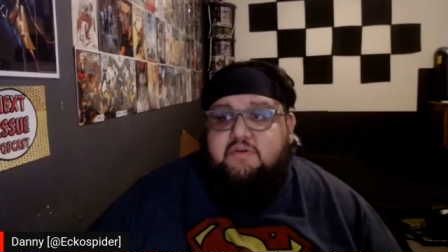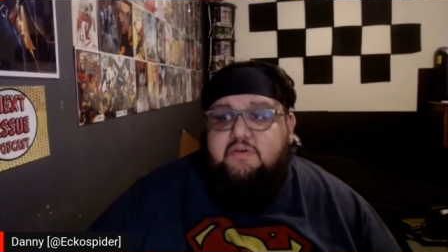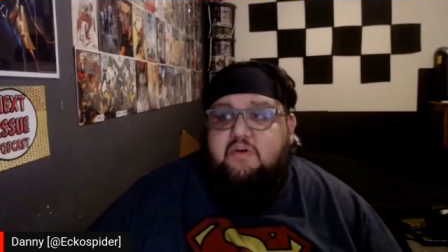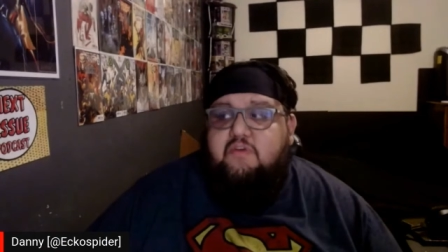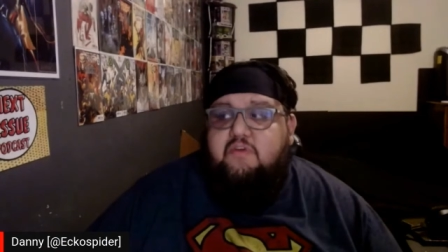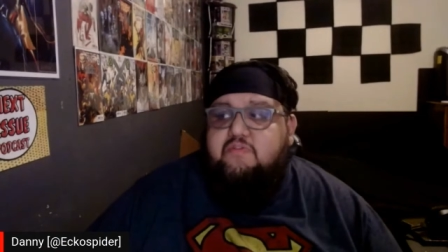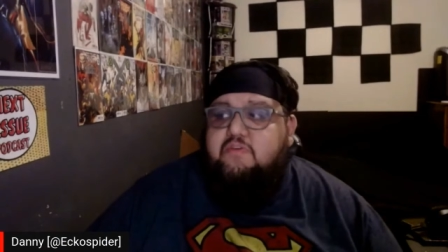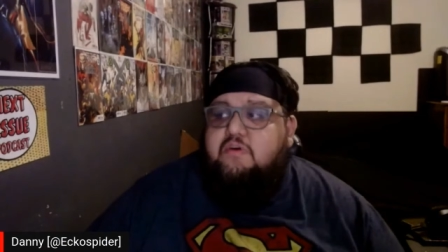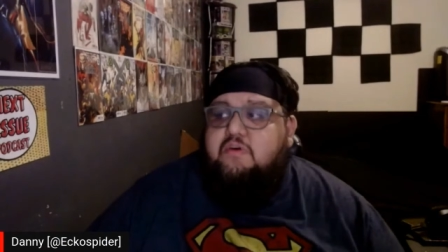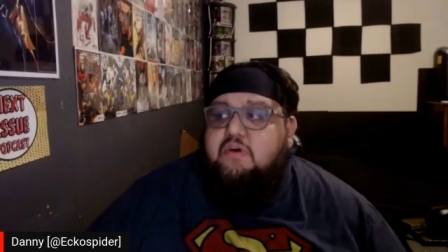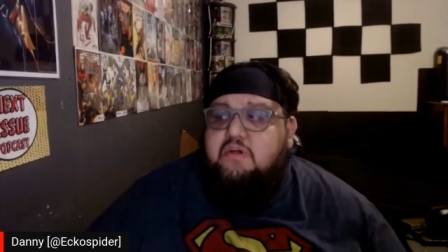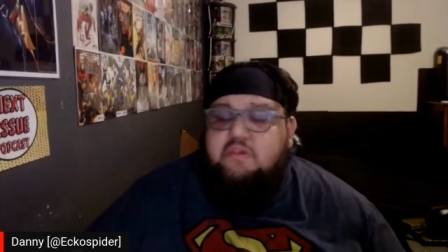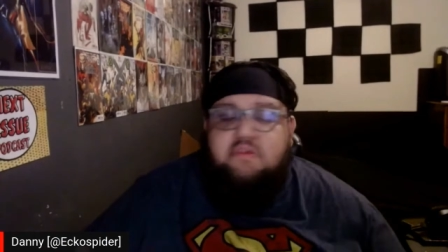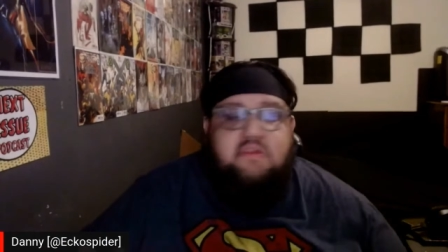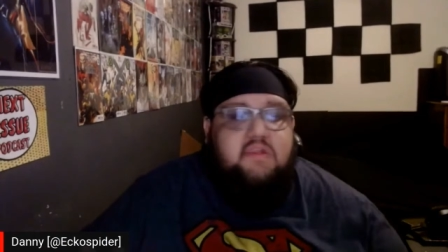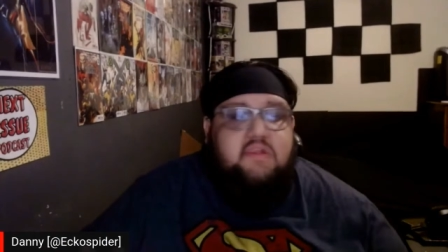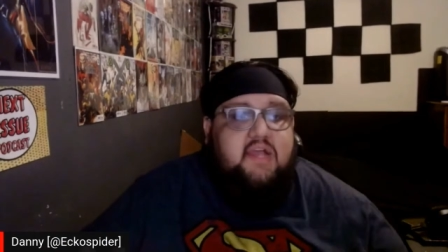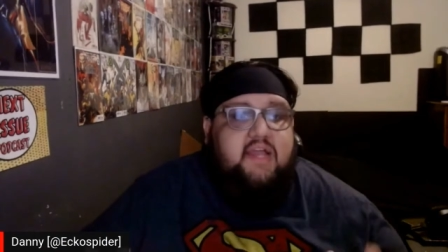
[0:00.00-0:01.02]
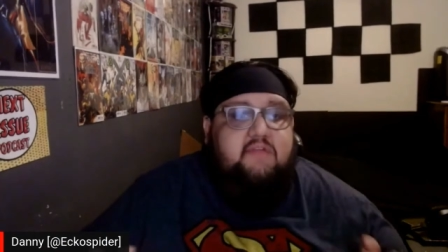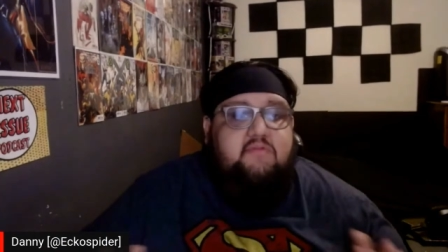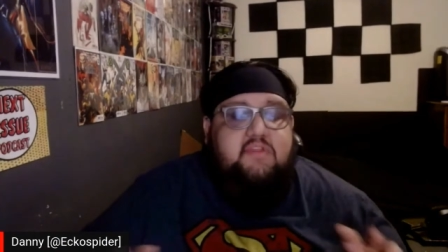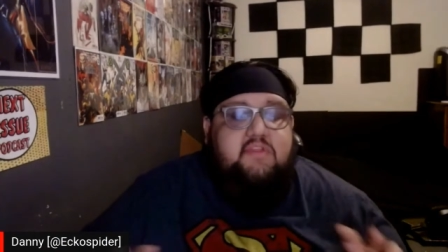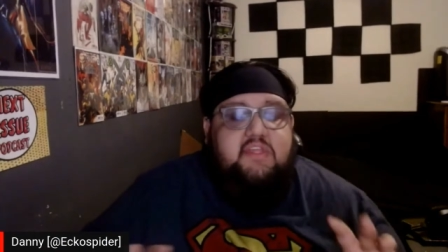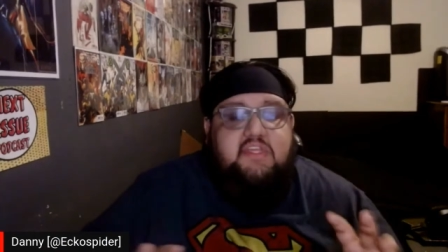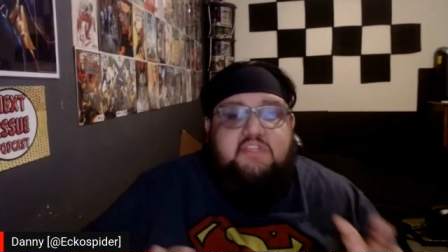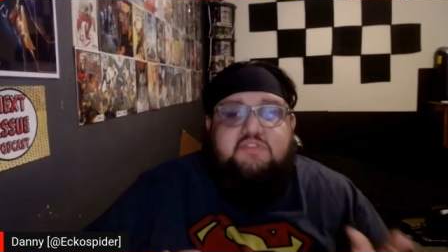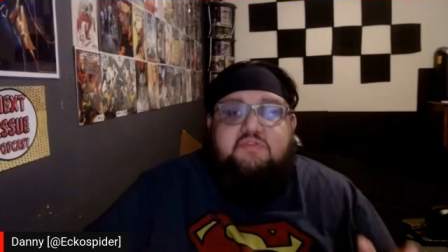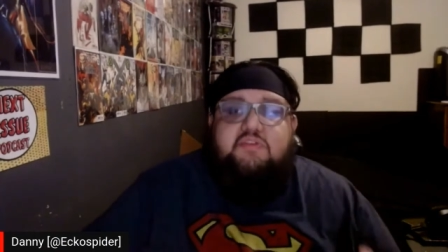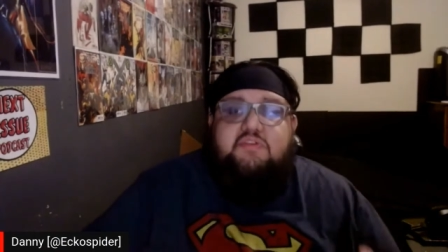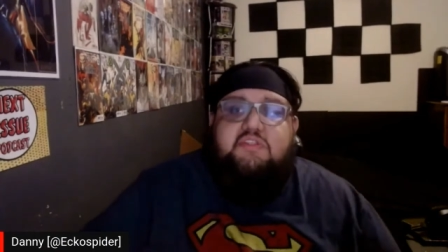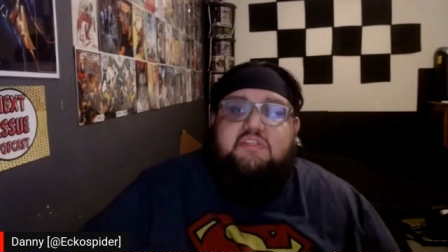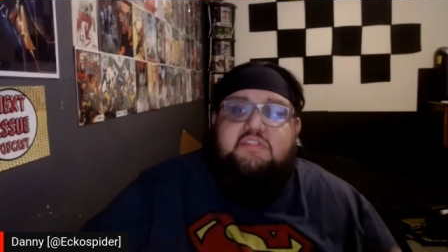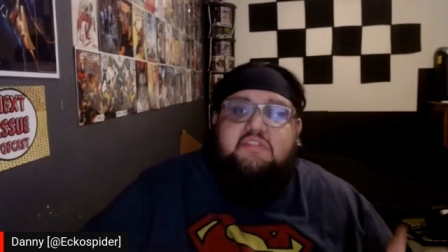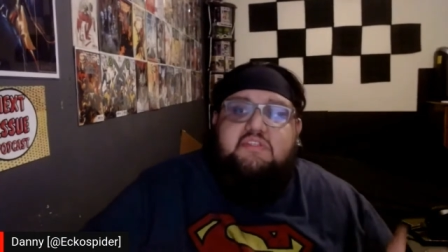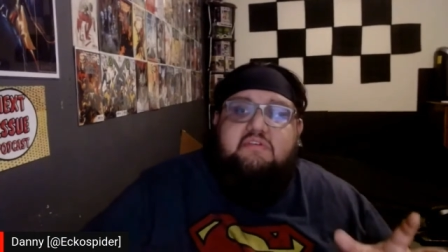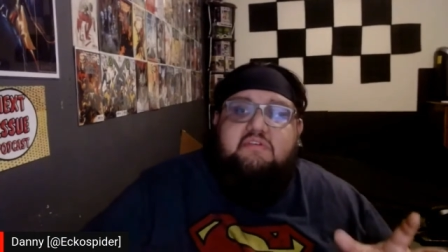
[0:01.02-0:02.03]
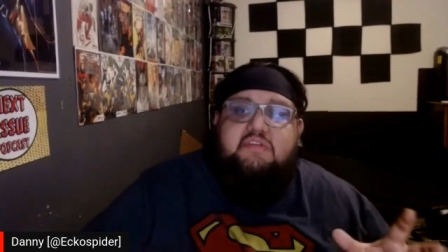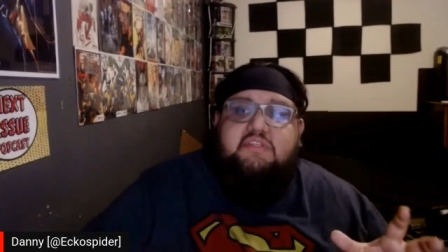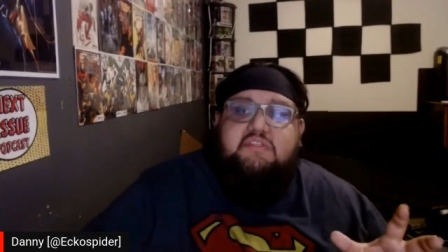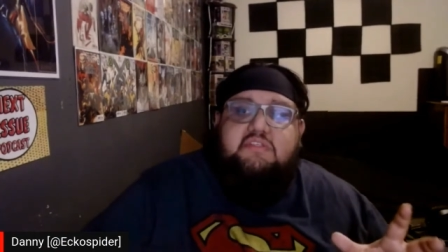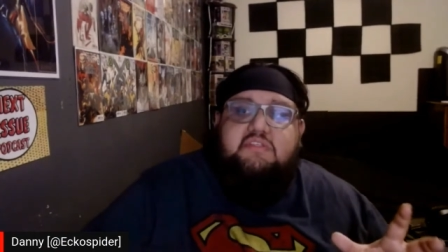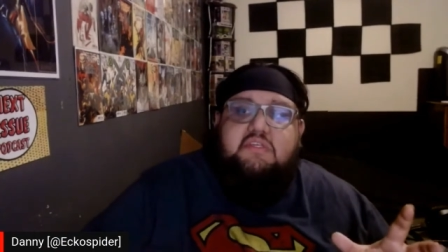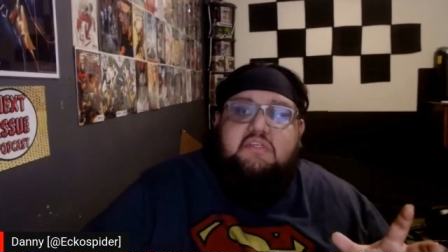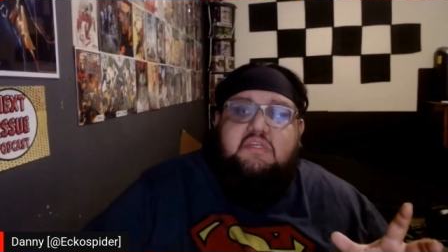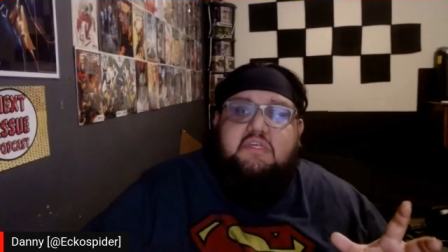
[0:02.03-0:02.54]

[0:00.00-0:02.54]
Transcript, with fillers: overall, I really enjoyed this series.